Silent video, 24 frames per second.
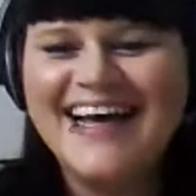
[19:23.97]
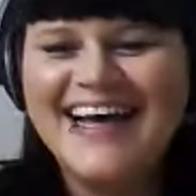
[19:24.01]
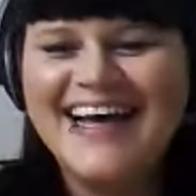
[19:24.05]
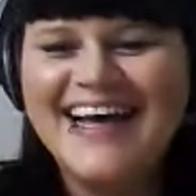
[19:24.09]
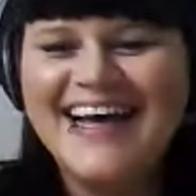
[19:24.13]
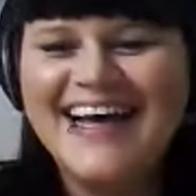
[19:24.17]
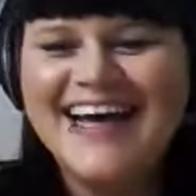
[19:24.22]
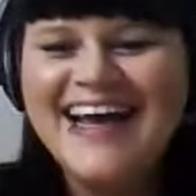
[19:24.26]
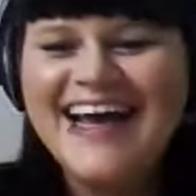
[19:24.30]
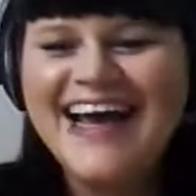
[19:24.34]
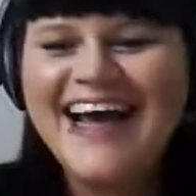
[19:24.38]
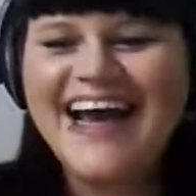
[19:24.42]

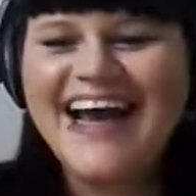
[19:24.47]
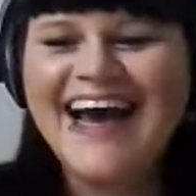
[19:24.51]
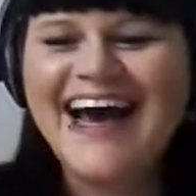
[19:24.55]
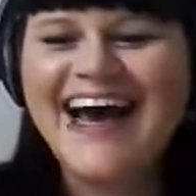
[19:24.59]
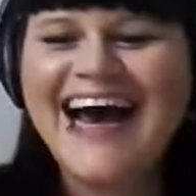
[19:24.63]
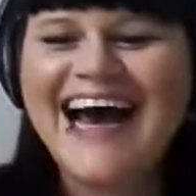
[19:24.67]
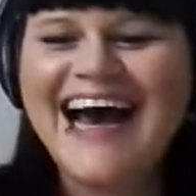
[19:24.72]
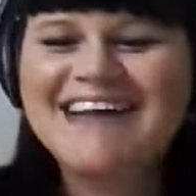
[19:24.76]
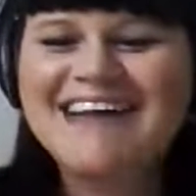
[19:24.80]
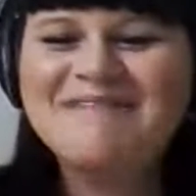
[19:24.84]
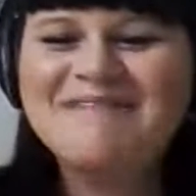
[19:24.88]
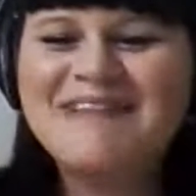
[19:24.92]
um,
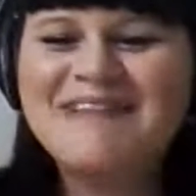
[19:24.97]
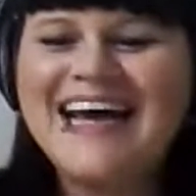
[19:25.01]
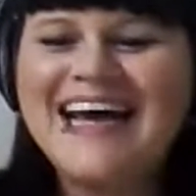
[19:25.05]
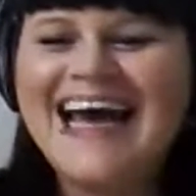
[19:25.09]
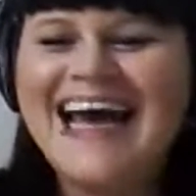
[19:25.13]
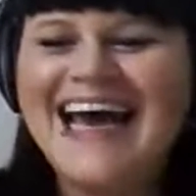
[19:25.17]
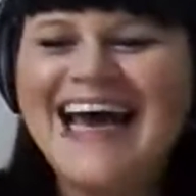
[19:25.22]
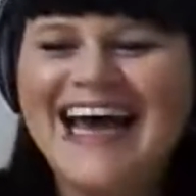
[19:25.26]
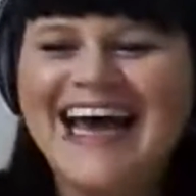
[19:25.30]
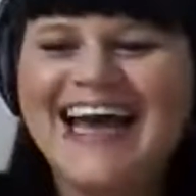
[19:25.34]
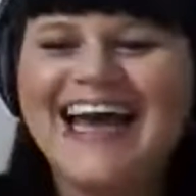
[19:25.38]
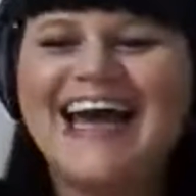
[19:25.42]

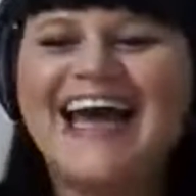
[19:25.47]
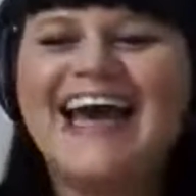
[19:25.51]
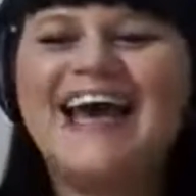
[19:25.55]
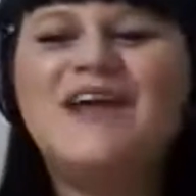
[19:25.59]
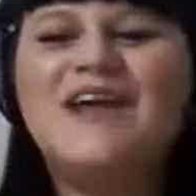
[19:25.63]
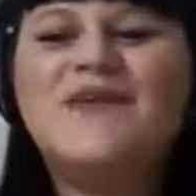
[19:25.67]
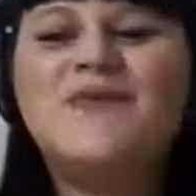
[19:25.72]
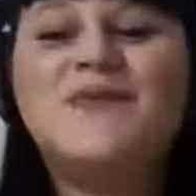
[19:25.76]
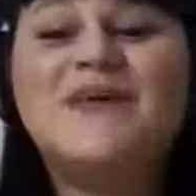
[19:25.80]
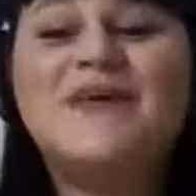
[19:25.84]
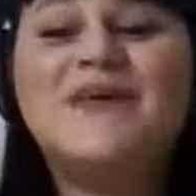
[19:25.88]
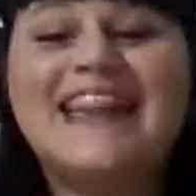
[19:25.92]
and with
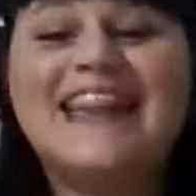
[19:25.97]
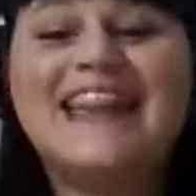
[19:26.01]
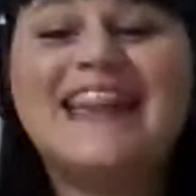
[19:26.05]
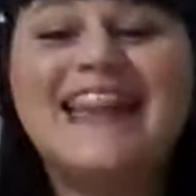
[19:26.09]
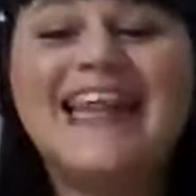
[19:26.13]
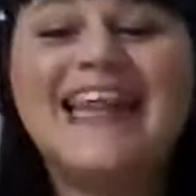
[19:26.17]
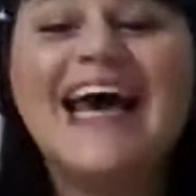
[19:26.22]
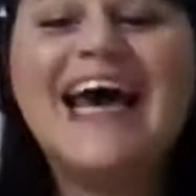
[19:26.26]
that,